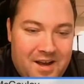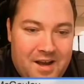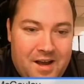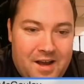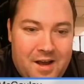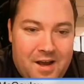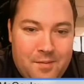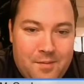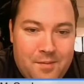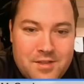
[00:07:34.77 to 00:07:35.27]

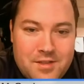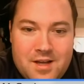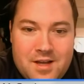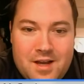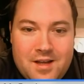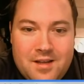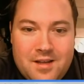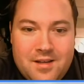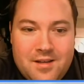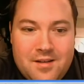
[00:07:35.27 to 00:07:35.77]
I'm
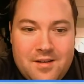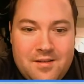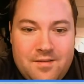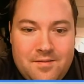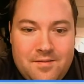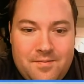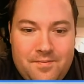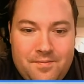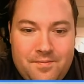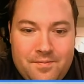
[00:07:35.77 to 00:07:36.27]
excited.
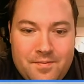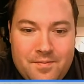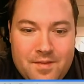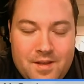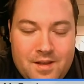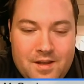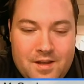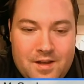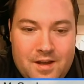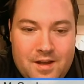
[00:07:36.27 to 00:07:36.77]

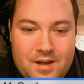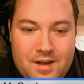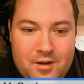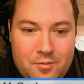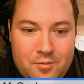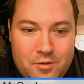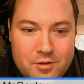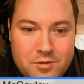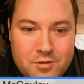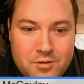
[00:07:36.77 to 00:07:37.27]
I
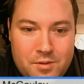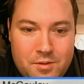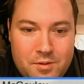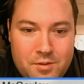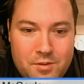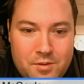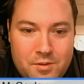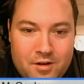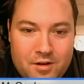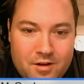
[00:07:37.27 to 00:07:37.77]
hope most
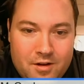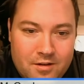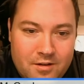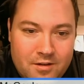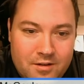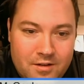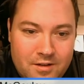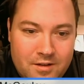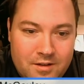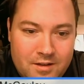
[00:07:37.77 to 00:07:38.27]
people
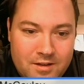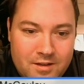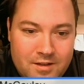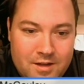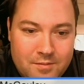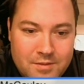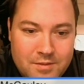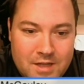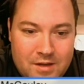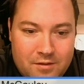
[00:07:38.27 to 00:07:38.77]
are.
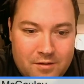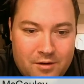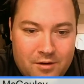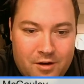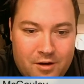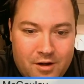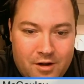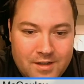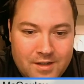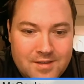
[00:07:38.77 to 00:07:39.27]
Comes out
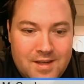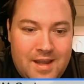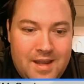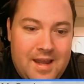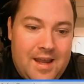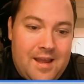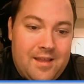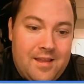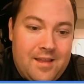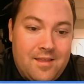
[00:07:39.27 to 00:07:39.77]
August
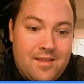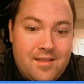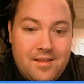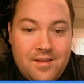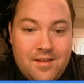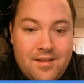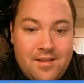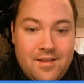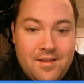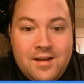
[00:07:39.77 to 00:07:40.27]
8th,
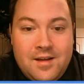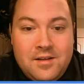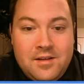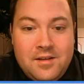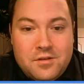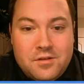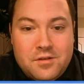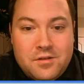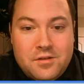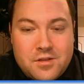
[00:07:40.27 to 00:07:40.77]

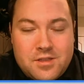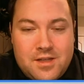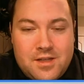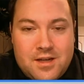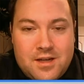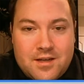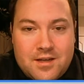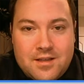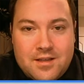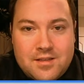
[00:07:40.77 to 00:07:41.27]
so towards
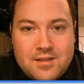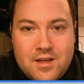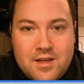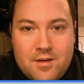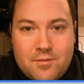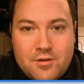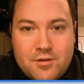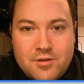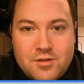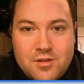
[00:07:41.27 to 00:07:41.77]
the end of the
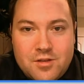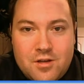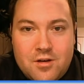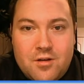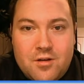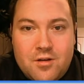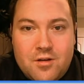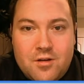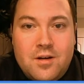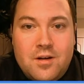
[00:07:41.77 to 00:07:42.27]
summer.
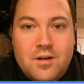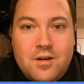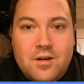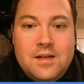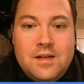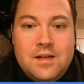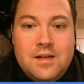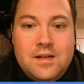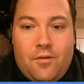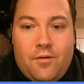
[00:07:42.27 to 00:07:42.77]
So
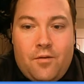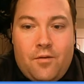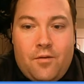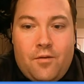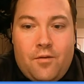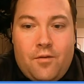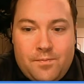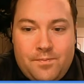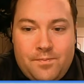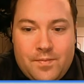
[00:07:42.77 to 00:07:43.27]

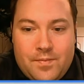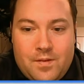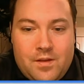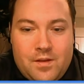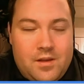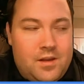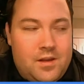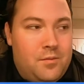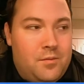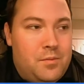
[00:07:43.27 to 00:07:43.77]
hopefully
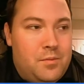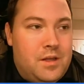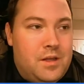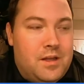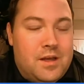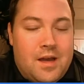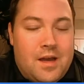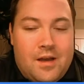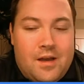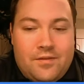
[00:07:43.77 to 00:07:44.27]
it'll
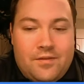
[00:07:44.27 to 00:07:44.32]
be